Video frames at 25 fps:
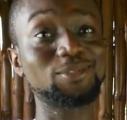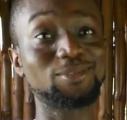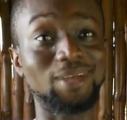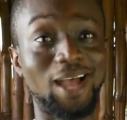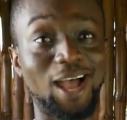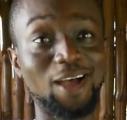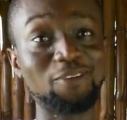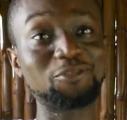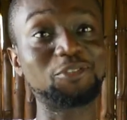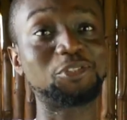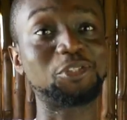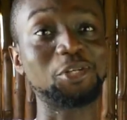
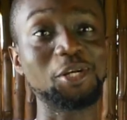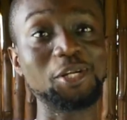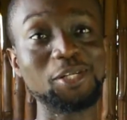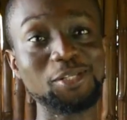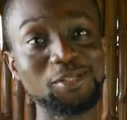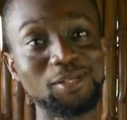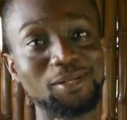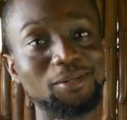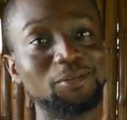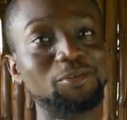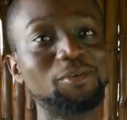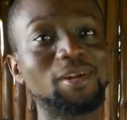have training
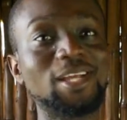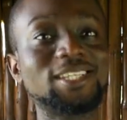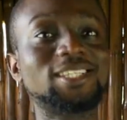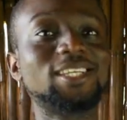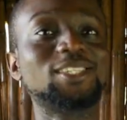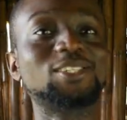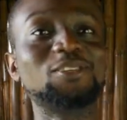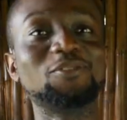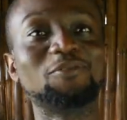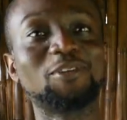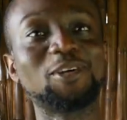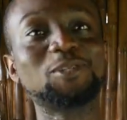on real estate
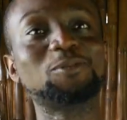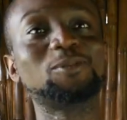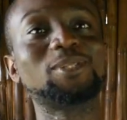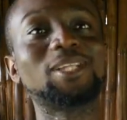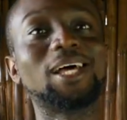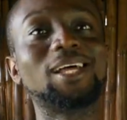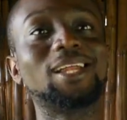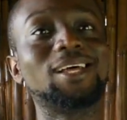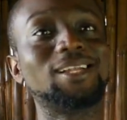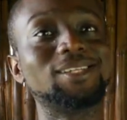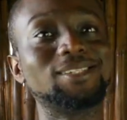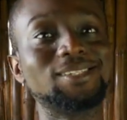investment
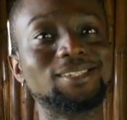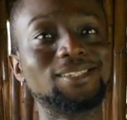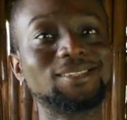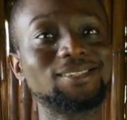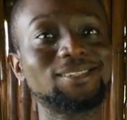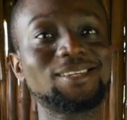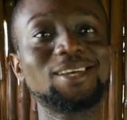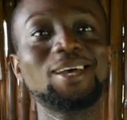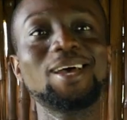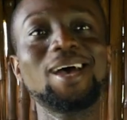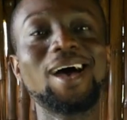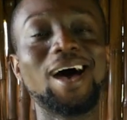
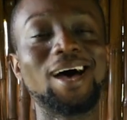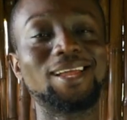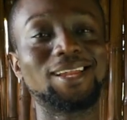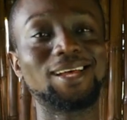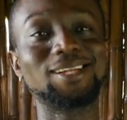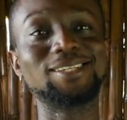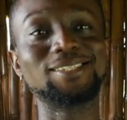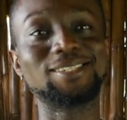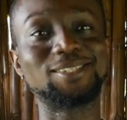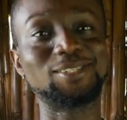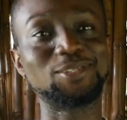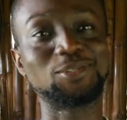
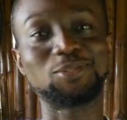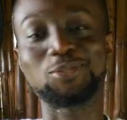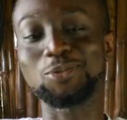analysis.